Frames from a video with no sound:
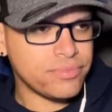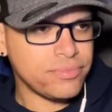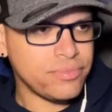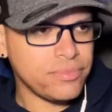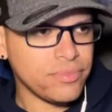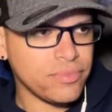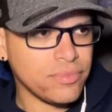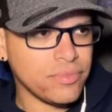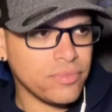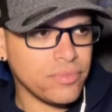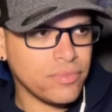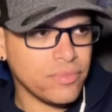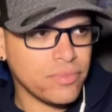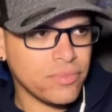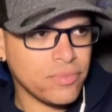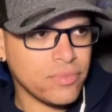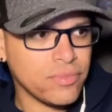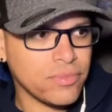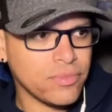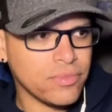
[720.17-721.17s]
One,
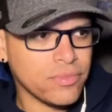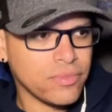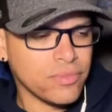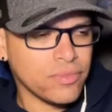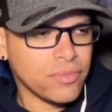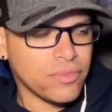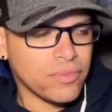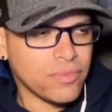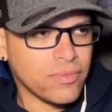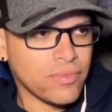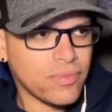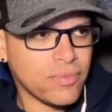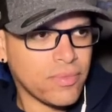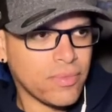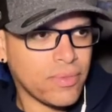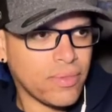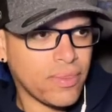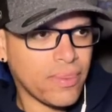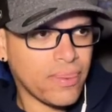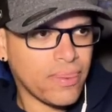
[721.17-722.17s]
two,
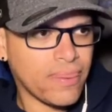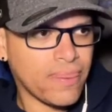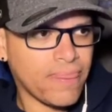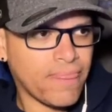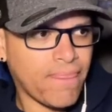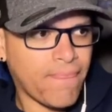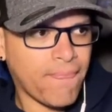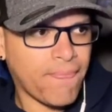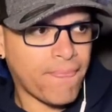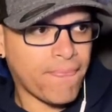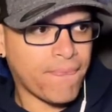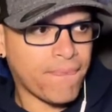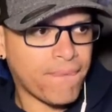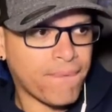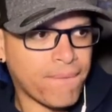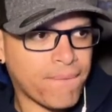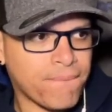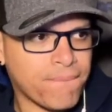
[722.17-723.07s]
three.